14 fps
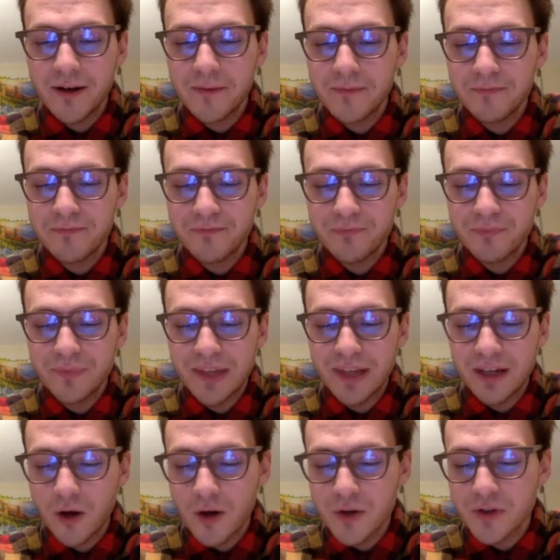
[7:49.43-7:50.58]

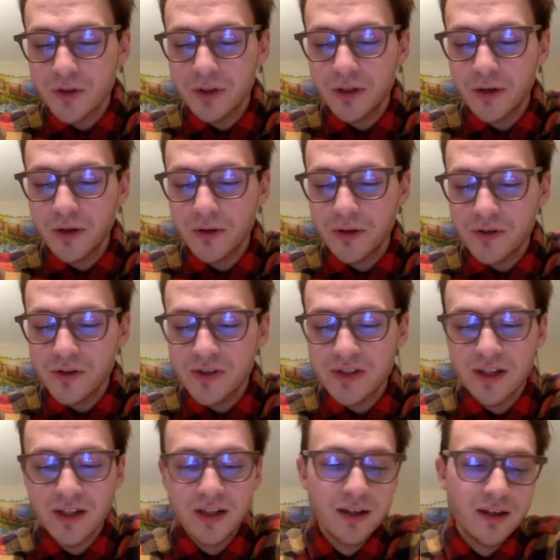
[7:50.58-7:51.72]
And also, you
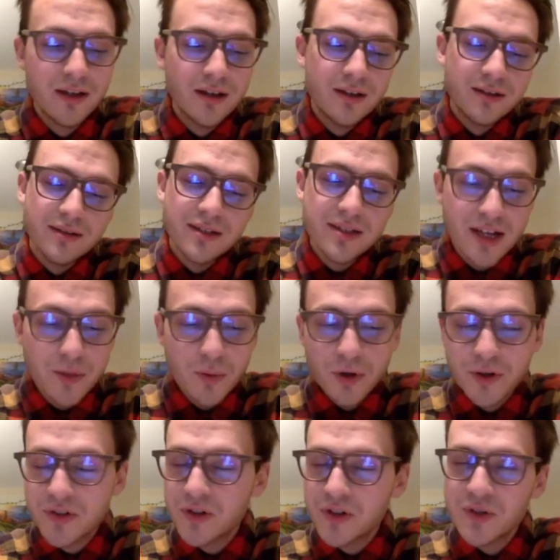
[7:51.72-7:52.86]
know, there's,
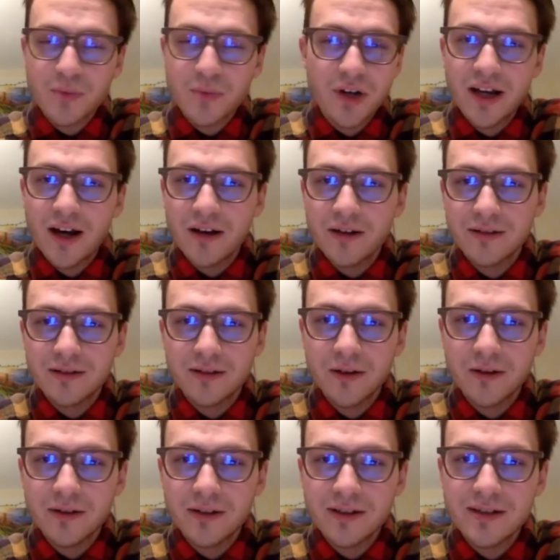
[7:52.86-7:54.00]
these neighborhoods are spread
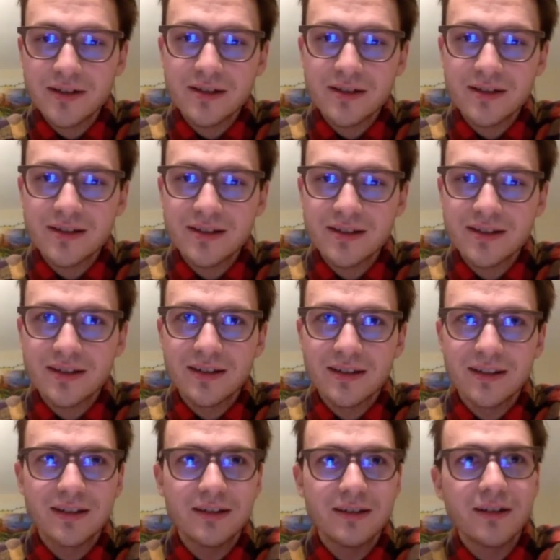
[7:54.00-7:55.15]
out, you know, this
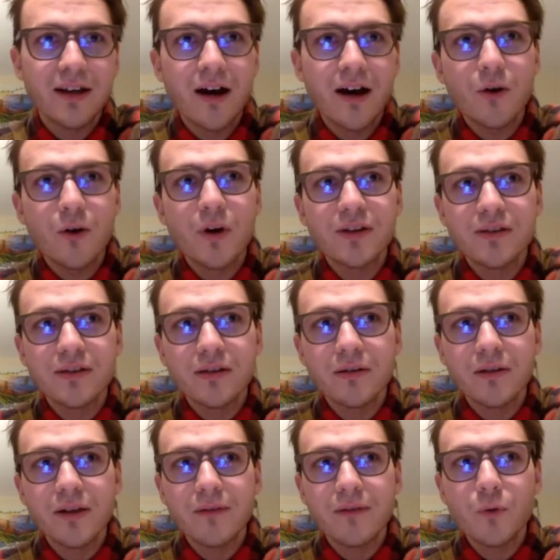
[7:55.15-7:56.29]
is not
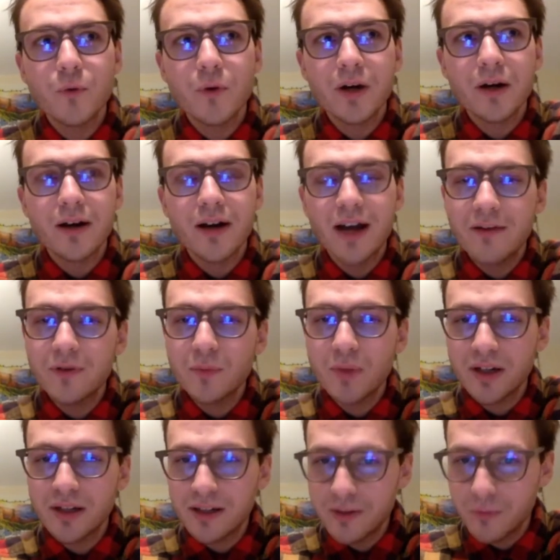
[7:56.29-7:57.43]
quite to the level
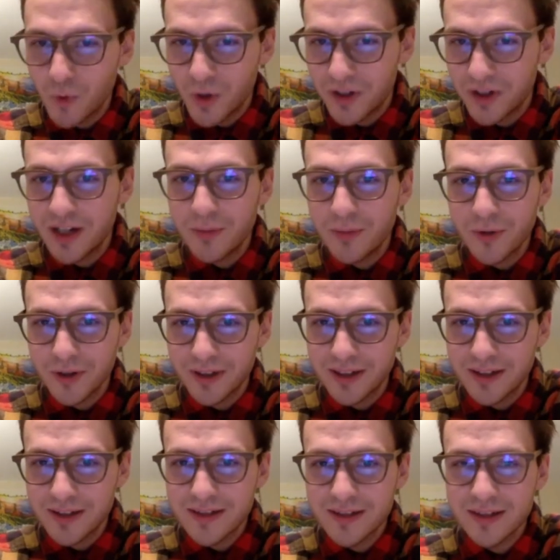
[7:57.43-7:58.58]
where everybody in one
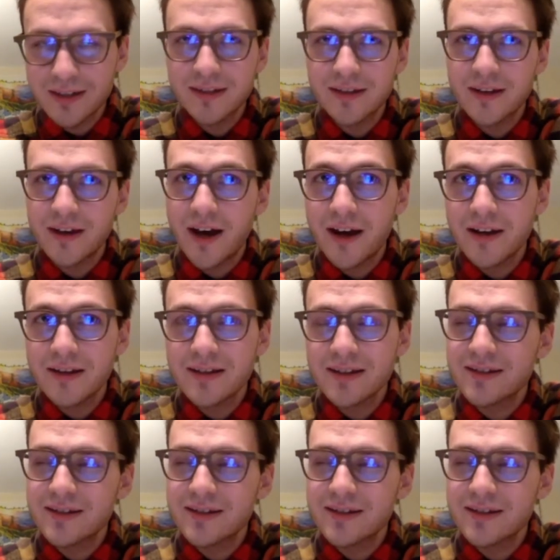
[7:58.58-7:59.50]
neighborhood gets it. The